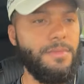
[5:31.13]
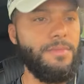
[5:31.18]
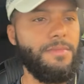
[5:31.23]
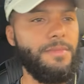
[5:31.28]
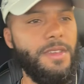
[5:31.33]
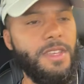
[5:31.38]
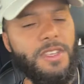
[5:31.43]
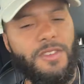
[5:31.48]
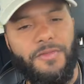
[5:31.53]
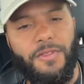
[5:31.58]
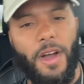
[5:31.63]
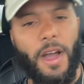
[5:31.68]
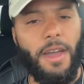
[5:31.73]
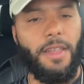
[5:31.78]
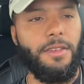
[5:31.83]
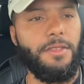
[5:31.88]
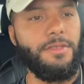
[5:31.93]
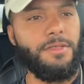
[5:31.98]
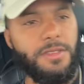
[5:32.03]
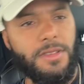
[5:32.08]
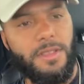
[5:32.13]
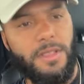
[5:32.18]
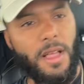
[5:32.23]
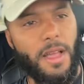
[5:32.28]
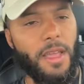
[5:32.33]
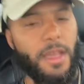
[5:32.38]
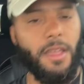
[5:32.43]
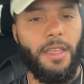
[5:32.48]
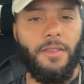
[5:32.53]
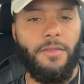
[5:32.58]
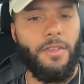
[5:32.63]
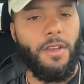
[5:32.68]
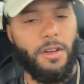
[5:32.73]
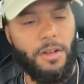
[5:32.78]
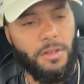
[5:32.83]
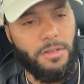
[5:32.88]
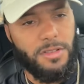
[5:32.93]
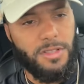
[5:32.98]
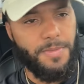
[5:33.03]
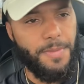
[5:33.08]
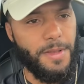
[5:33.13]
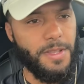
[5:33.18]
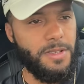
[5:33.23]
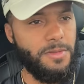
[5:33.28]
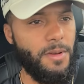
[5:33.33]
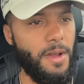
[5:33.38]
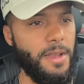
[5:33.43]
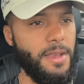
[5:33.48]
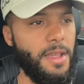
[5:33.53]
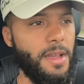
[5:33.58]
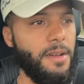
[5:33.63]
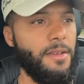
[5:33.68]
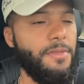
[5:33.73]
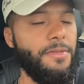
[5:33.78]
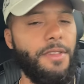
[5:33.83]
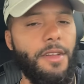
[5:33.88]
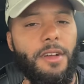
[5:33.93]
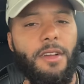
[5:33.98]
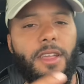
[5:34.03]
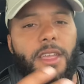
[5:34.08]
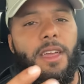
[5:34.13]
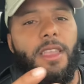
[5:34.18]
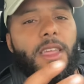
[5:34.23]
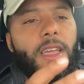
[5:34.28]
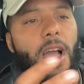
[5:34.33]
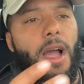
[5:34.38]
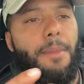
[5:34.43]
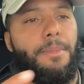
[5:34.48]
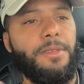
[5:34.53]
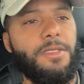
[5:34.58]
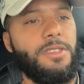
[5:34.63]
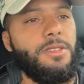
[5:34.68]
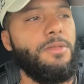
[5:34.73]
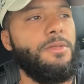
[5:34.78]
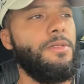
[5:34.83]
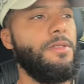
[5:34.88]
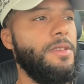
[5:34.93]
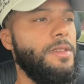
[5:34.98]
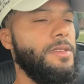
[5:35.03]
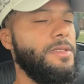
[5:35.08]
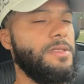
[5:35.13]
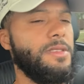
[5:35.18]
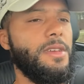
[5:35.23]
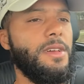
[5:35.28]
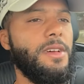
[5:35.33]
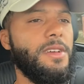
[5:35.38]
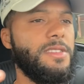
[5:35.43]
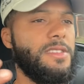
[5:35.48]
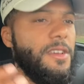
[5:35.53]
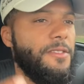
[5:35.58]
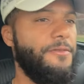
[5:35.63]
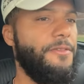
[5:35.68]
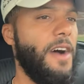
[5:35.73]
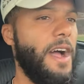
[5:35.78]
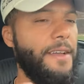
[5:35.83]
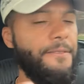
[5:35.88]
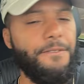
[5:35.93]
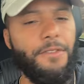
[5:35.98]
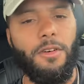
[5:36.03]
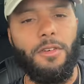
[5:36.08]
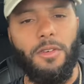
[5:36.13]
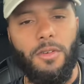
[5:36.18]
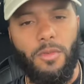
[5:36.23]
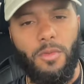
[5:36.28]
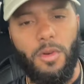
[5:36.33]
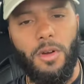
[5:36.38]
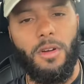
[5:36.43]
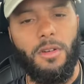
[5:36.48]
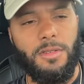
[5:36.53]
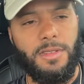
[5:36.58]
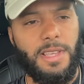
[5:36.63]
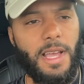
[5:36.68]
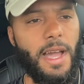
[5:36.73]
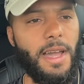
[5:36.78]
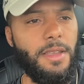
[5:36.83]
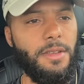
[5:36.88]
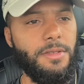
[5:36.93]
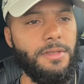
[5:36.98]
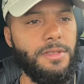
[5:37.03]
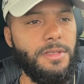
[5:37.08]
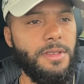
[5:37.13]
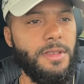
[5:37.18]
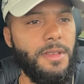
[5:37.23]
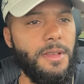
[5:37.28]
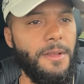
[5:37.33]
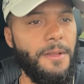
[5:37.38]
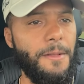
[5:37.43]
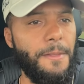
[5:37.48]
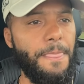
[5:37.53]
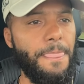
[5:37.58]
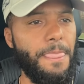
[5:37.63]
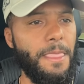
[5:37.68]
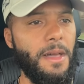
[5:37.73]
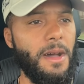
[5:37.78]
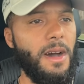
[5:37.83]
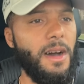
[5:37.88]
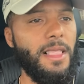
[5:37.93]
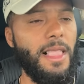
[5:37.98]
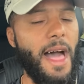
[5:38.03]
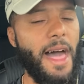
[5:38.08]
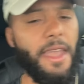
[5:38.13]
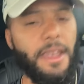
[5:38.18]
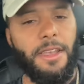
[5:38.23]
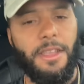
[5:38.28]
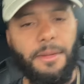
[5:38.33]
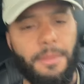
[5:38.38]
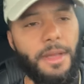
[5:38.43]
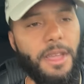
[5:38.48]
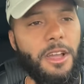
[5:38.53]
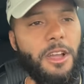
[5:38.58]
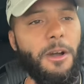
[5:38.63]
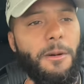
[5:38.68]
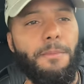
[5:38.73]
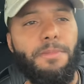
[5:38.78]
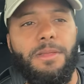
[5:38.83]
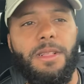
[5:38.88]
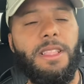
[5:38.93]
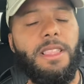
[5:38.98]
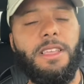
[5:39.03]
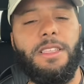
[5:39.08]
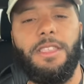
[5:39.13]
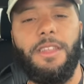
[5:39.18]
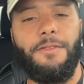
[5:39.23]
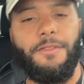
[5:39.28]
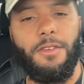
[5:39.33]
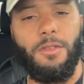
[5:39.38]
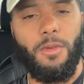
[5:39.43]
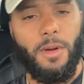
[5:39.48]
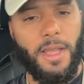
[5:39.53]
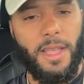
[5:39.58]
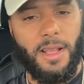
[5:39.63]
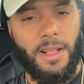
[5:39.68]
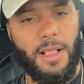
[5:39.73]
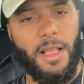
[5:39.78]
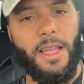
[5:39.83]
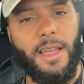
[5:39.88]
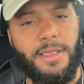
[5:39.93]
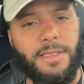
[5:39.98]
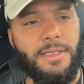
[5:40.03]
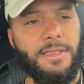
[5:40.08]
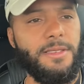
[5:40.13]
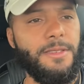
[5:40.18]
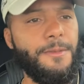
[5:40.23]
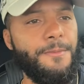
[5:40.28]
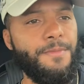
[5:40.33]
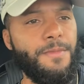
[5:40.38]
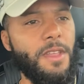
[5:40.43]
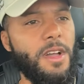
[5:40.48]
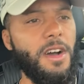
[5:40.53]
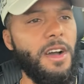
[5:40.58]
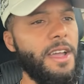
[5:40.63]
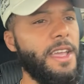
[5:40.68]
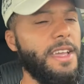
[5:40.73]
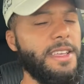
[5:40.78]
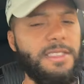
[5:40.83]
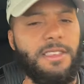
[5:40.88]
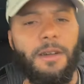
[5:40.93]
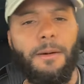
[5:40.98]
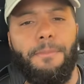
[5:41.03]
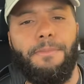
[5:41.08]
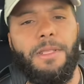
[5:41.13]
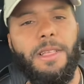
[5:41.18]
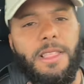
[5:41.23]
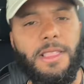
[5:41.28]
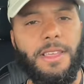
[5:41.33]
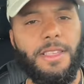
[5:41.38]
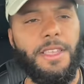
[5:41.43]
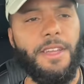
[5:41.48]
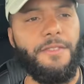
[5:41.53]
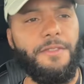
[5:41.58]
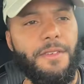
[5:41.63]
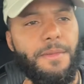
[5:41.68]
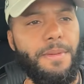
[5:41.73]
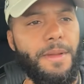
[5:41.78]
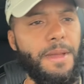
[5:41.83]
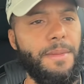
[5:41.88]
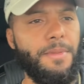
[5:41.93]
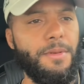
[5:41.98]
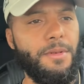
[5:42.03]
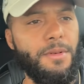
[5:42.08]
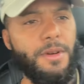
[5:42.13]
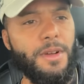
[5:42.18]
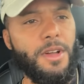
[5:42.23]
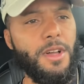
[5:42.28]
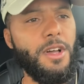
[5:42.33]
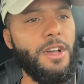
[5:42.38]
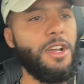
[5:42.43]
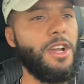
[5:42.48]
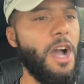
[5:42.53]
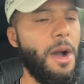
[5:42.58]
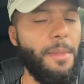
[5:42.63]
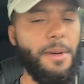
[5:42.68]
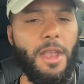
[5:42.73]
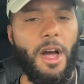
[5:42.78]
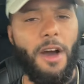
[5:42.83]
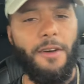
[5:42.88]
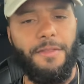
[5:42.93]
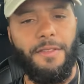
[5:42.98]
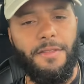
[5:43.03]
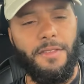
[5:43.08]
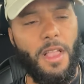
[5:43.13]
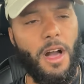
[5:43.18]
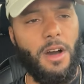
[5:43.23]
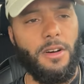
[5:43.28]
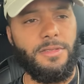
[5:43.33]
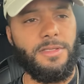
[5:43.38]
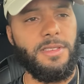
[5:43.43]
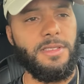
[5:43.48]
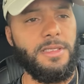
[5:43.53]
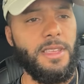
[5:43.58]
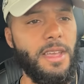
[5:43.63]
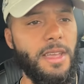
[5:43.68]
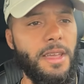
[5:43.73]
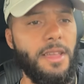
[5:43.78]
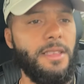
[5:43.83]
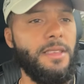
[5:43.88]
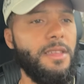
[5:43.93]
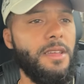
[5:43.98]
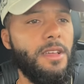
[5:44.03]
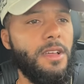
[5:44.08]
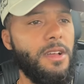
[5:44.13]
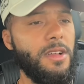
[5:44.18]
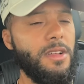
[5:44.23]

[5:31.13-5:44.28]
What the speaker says: these fighters, like even Errol Spence right now, they're getting opportunities to fight for world titles, a lot of them in completely different weight classes against completely different people coming off of losses. And